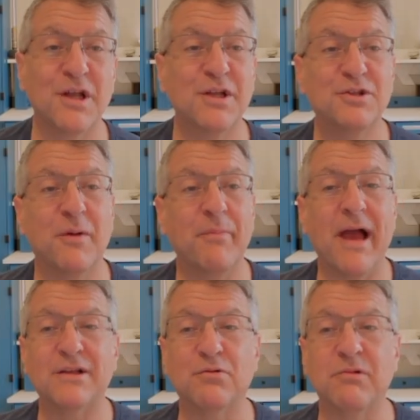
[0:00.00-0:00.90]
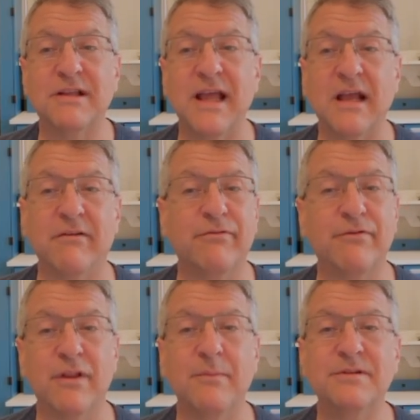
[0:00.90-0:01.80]
Jump back to retake a
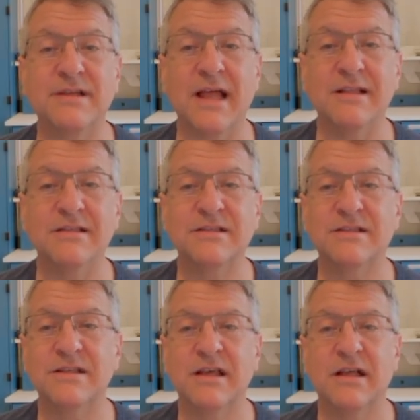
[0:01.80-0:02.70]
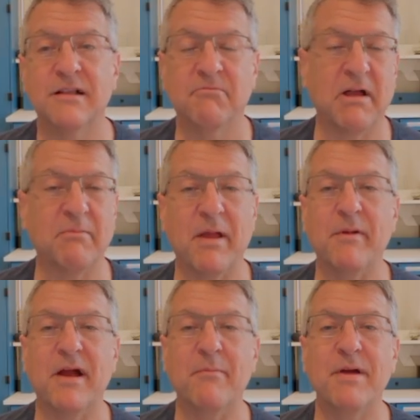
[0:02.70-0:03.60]
flub sentence, like
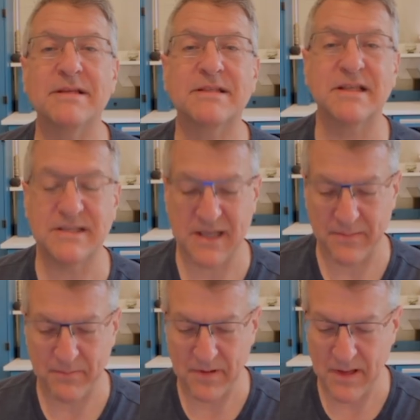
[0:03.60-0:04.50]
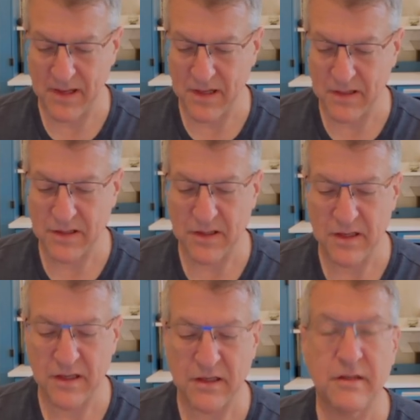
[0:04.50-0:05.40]
maybe I messed this up.
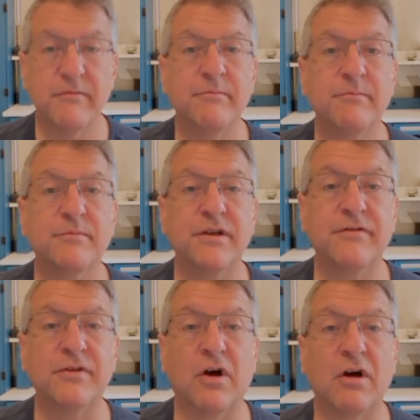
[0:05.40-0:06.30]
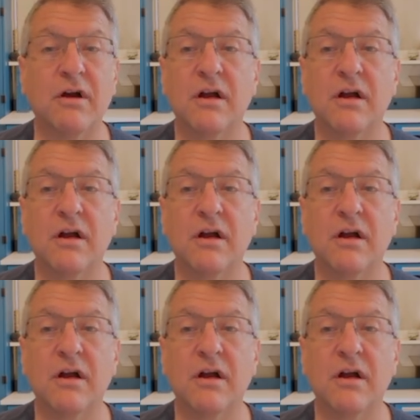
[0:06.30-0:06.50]
Shift R,